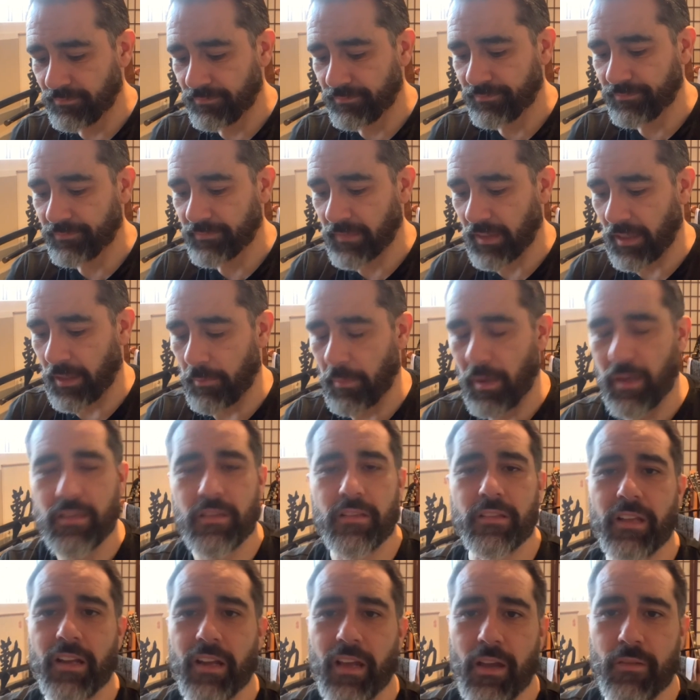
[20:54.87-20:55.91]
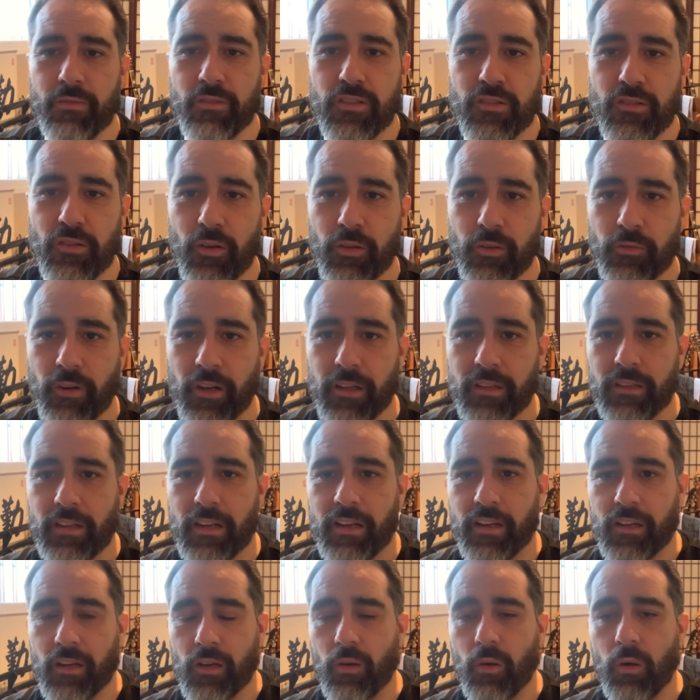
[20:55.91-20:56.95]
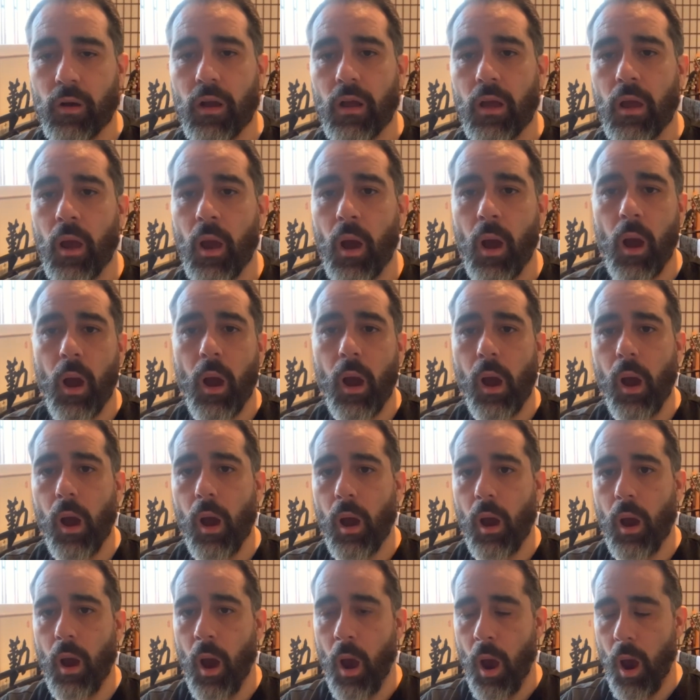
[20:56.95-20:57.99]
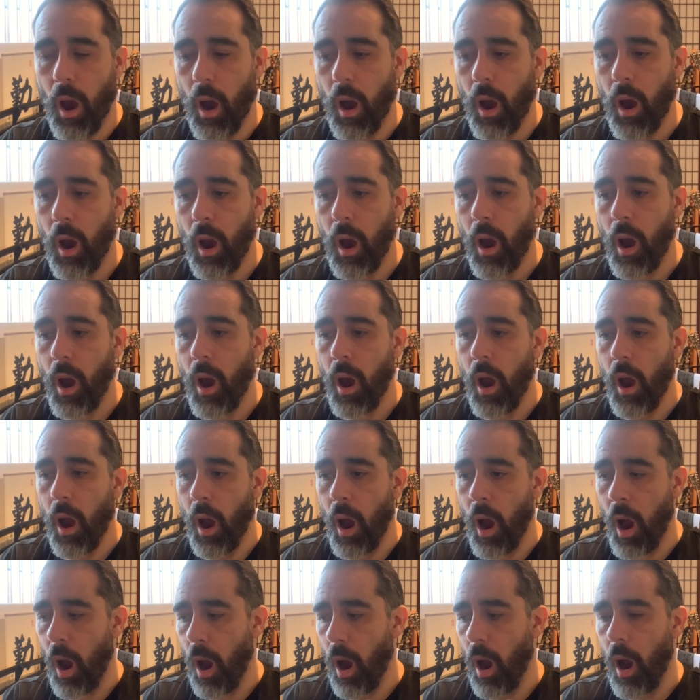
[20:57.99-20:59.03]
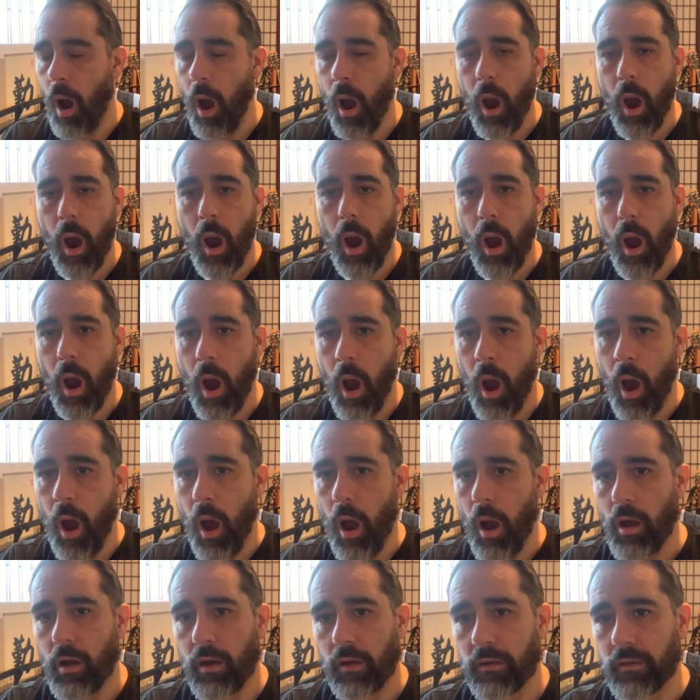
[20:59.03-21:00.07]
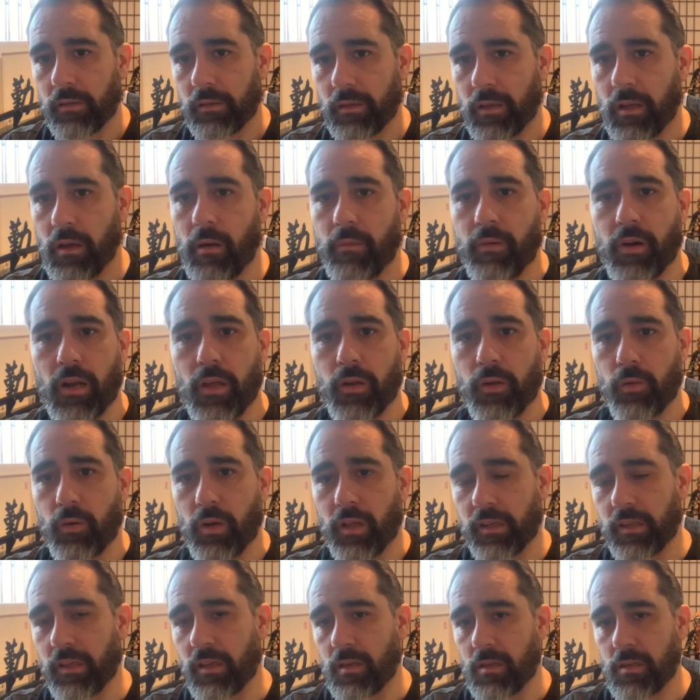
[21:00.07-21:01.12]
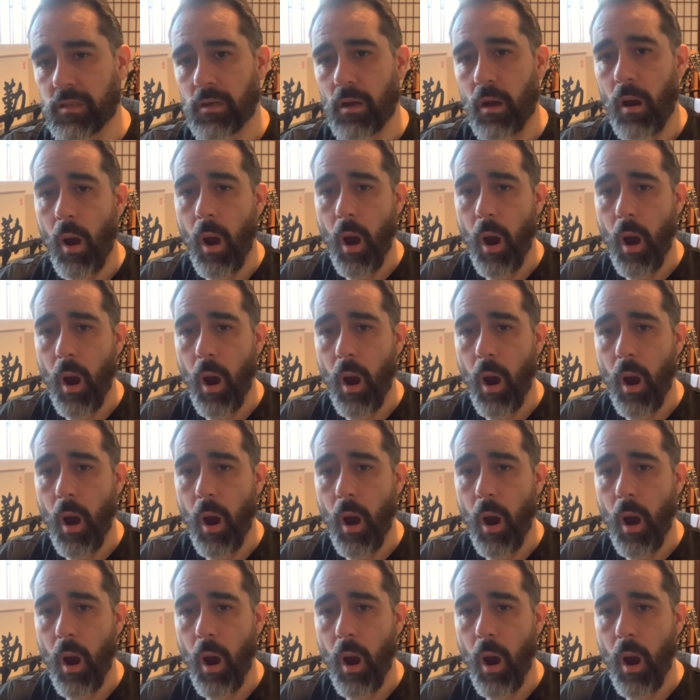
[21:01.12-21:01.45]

Imagine that I have this note, right? And I go, oh, oh, oh. Now I'm gonna do like this.